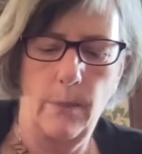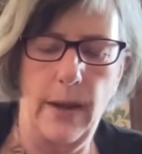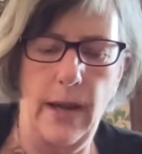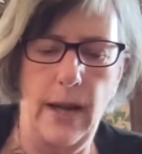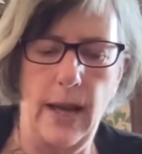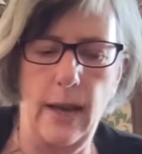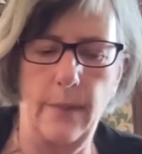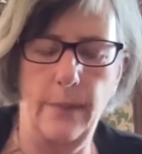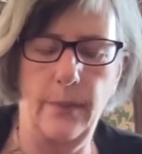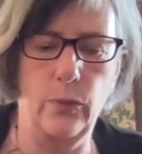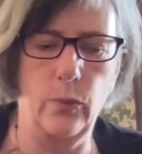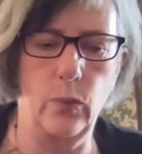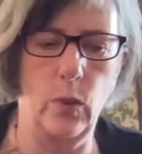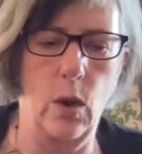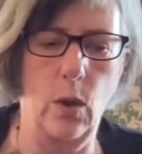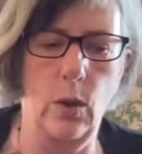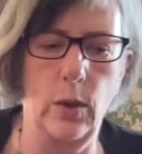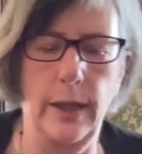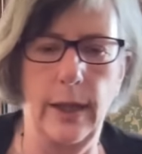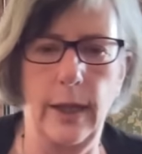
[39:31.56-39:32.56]
perhaps
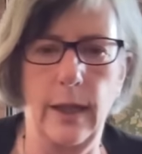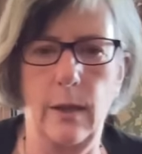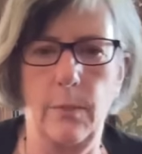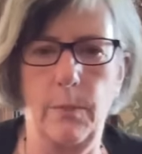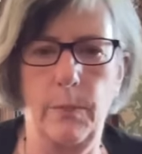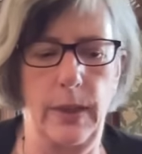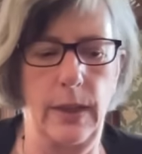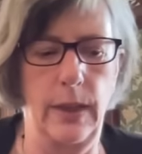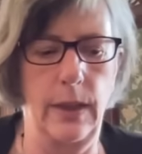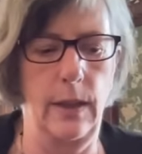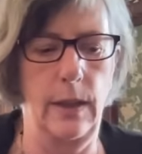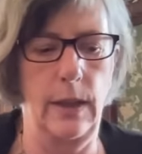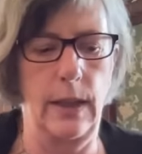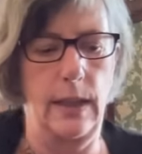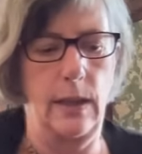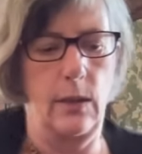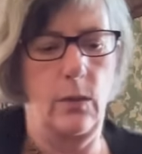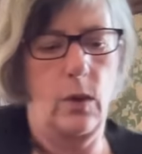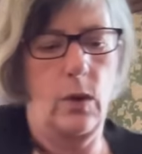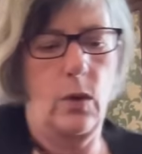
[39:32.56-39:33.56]
rolling an appeal
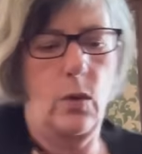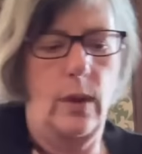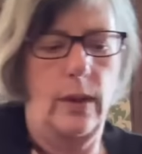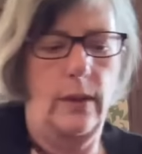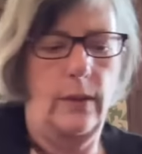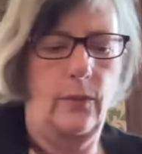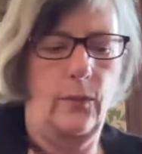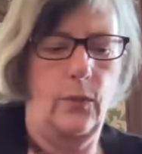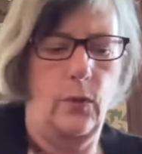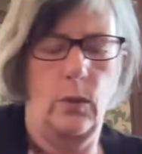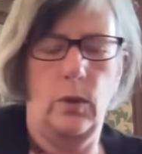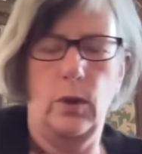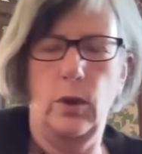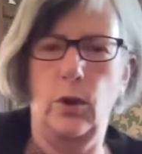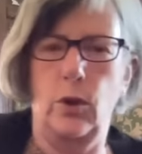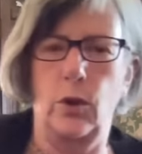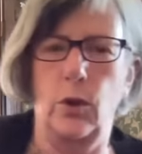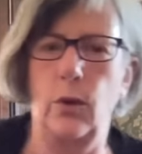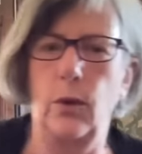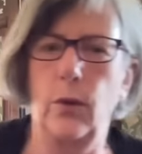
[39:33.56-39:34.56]
and a request for
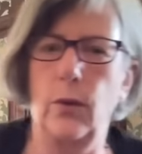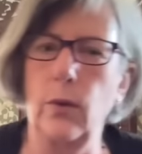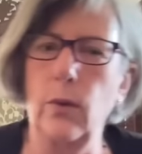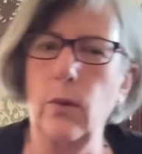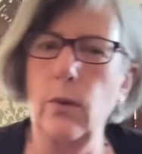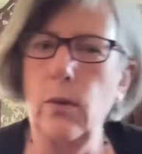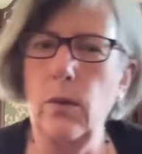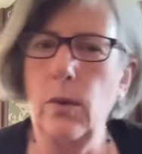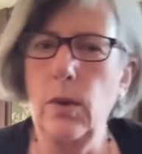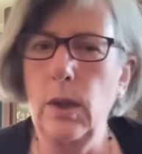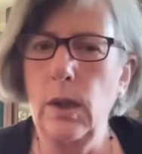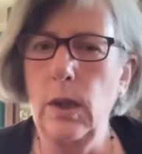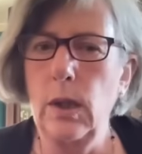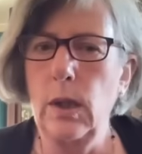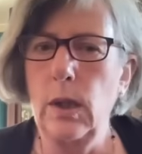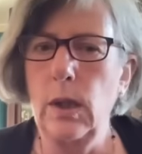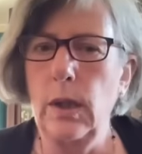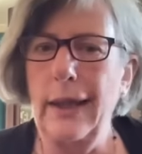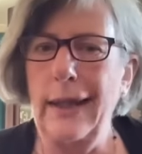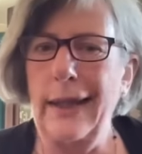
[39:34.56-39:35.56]
recusal
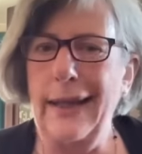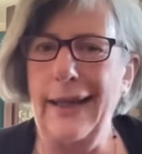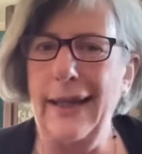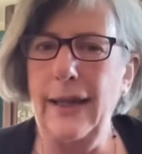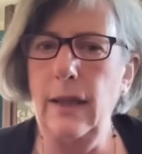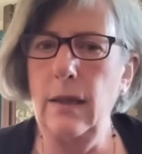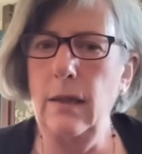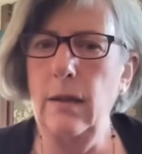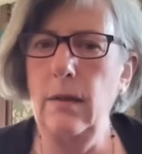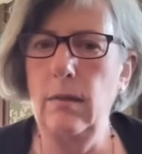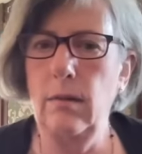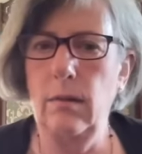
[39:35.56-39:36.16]
in.